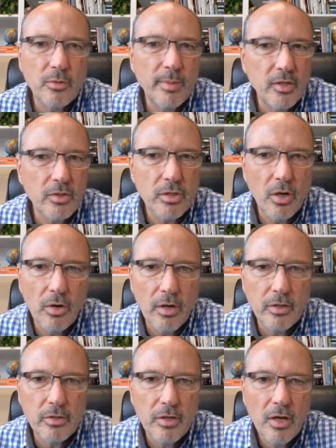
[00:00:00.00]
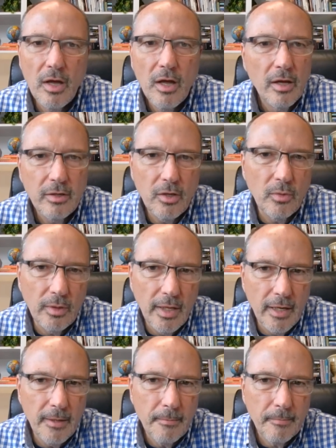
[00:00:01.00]
to be discouraged. Don't
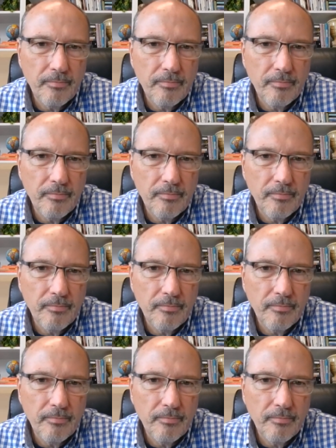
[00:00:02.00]
let it.